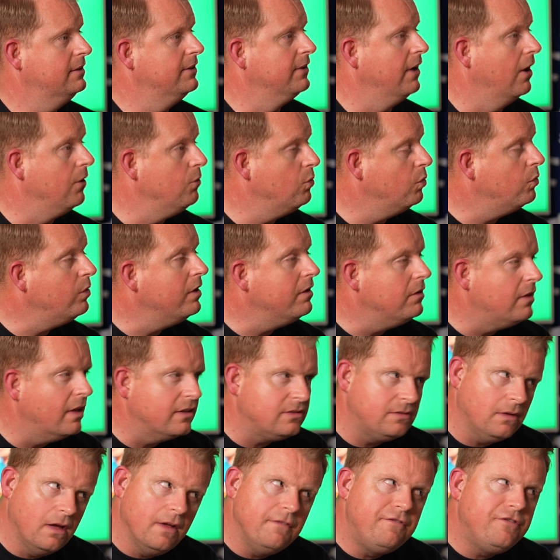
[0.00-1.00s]
Yeah.
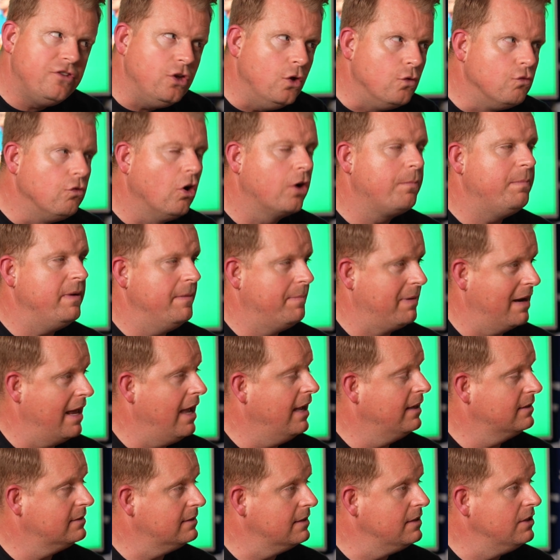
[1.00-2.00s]
There's a few rugby
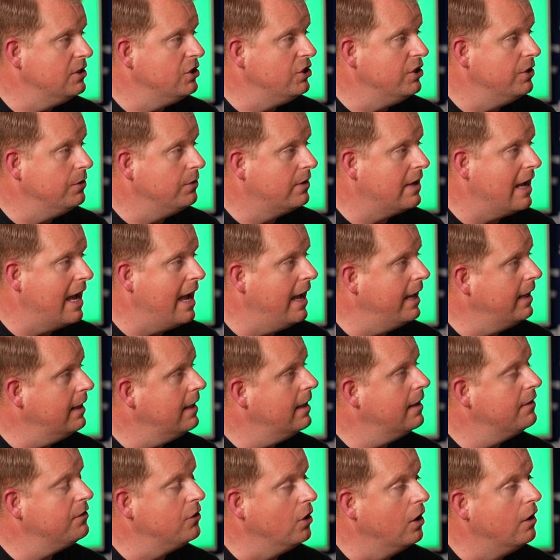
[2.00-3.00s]
players in the
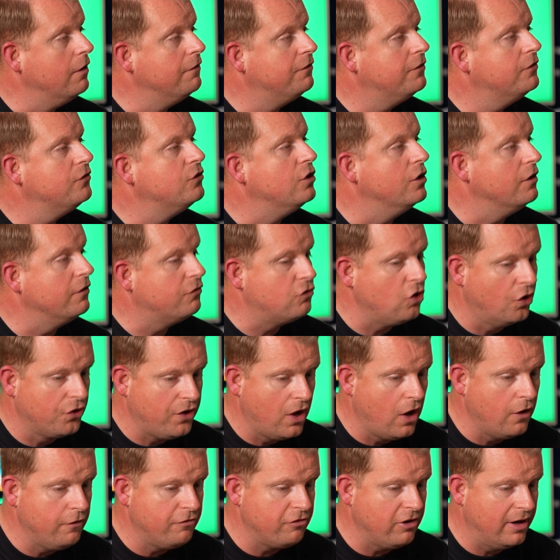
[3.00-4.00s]
UK that have gone
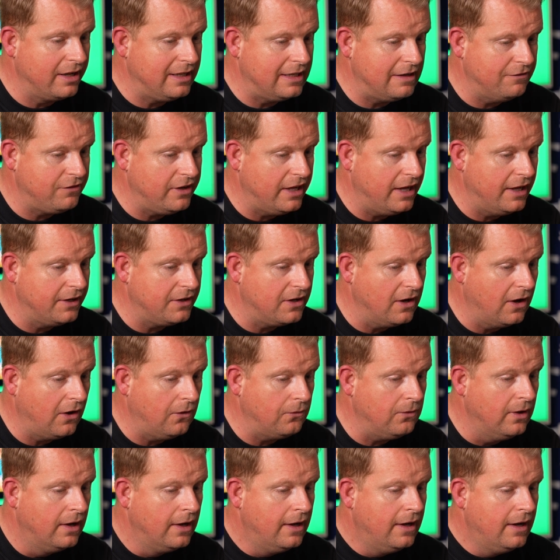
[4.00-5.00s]
over it and given it a
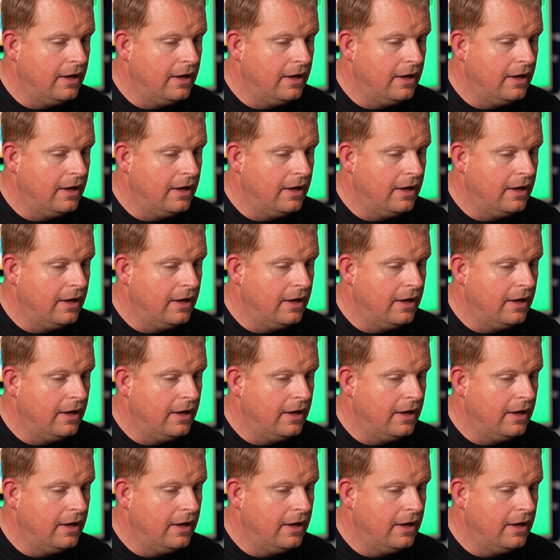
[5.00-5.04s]
go.